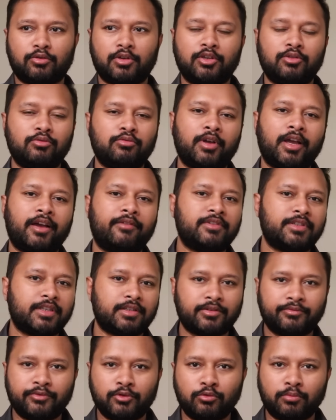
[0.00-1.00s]
Okay, you have
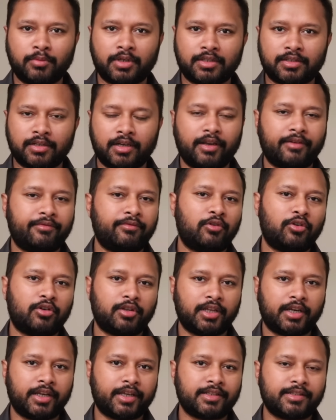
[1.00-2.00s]
just few months left for
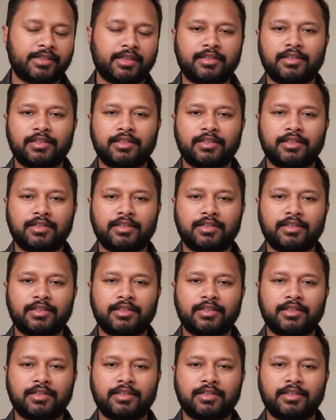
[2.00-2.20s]
the next